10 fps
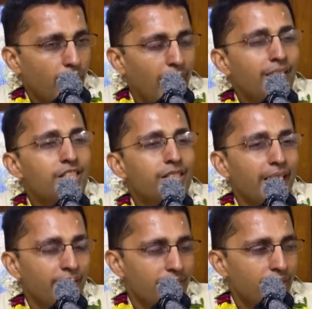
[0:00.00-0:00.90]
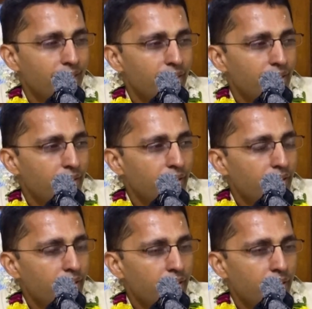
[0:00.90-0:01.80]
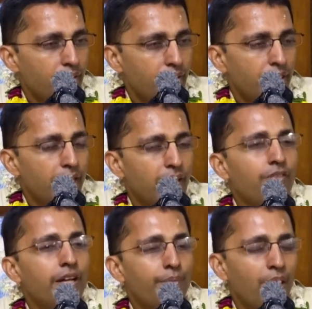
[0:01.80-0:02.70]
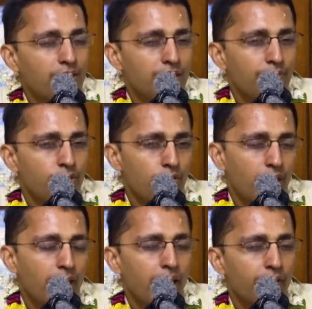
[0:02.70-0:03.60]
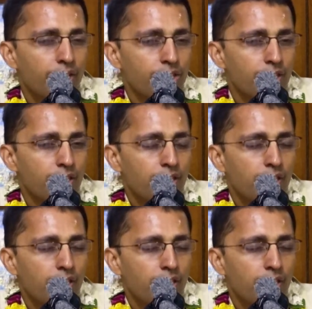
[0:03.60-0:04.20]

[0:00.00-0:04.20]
understand the loving pastimes of Radha and Krishna.